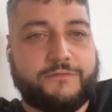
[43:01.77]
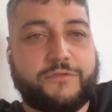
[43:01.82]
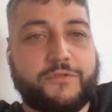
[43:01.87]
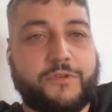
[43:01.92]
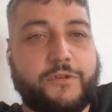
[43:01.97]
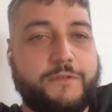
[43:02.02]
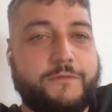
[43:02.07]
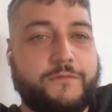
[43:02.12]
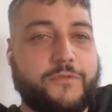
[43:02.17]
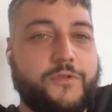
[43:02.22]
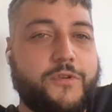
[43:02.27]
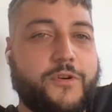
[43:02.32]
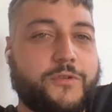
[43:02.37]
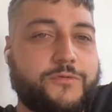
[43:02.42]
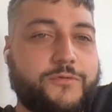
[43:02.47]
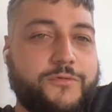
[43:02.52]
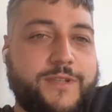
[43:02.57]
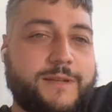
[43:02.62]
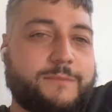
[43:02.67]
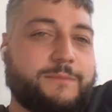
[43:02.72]
So if you go
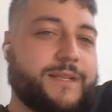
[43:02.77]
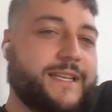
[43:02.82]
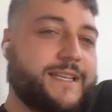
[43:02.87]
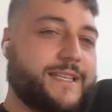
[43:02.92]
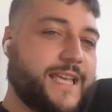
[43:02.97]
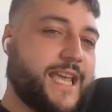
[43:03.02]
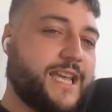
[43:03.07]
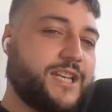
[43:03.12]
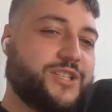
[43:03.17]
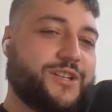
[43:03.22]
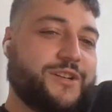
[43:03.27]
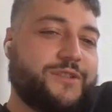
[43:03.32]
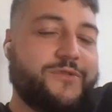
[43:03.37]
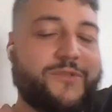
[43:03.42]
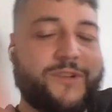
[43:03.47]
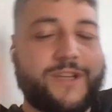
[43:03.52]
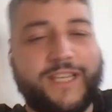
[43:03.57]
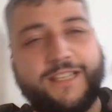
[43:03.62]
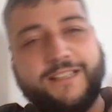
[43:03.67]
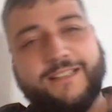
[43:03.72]
to the application,
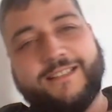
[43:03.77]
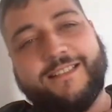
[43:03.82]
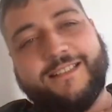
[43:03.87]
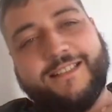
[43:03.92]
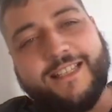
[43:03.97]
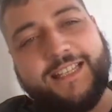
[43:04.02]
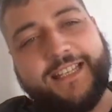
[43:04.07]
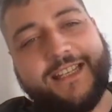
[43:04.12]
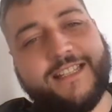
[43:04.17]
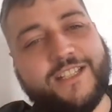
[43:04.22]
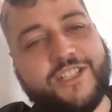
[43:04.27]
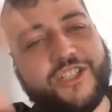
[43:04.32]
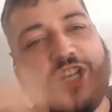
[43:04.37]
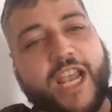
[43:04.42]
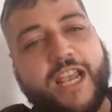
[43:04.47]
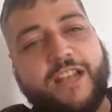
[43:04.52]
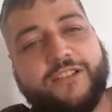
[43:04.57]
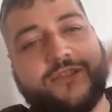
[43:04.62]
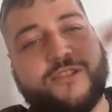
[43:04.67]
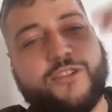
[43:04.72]
you can see the
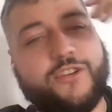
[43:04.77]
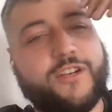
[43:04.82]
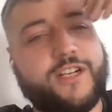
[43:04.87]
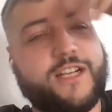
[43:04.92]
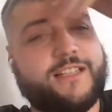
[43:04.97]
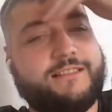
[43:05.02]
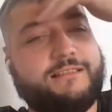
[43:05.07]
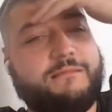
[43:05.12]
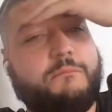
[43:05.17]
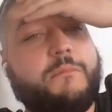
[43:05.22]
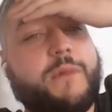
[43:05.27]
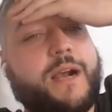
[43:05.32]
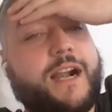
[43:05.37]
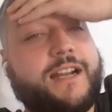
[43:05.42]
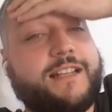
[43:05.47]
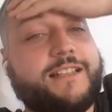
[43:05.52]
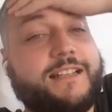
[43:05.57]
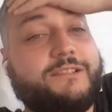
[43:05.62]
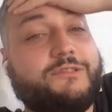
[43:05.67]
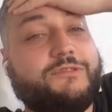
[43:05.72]
changelog as a
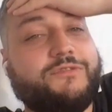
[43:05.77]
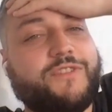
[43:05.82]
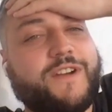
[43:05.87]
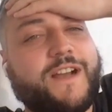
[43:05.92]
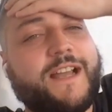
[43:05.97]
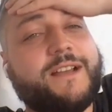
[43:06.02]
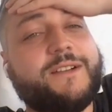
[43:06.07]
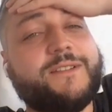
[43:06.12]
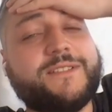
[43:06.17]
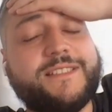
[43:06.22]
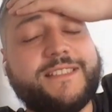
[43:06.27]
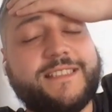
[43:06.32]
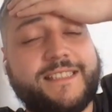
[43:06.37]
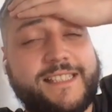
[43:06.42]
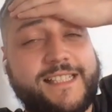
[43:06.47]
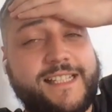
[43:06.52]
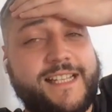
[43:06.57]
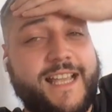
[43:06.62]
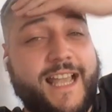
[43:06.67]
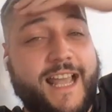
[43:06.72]
Markdown file.
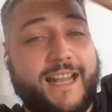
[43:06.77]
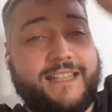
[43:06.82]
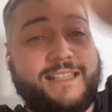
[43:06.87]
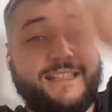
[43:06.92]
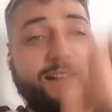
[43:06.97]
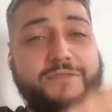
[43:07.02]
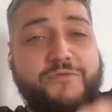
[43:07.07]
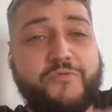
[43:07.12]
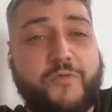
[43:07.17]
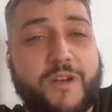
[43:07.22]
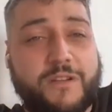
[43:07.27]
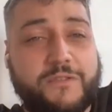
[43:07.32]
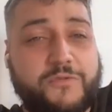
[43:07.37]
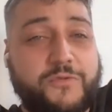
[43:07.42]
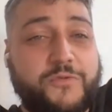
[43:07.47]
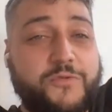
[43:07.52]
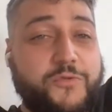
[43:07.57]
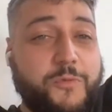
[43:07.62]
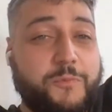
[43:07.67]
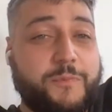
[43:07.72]
And I didn't want
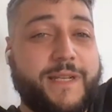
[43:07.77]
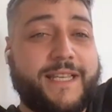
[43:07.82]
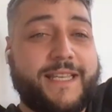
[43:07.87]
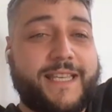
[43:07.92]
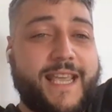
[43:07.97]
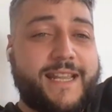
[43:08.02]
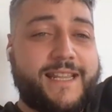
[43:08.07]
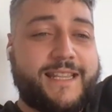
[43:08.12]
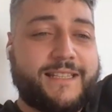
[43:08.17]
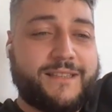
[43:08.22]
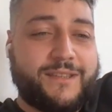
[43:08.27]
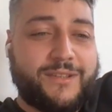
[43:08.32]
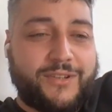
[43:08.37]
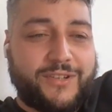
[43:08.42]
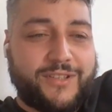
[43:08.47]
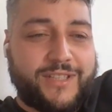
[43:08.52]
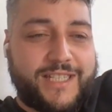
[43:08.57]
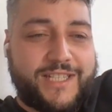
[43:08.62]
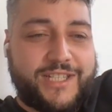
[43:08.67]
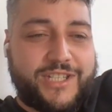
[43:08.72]
to duplicate that
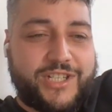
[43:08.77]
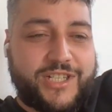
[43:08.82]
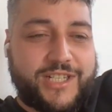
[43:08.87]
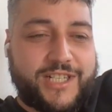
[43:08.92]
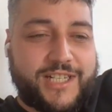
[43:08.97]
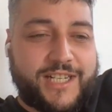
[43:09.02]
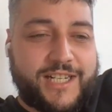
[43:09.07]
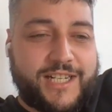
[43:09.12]
knowledge.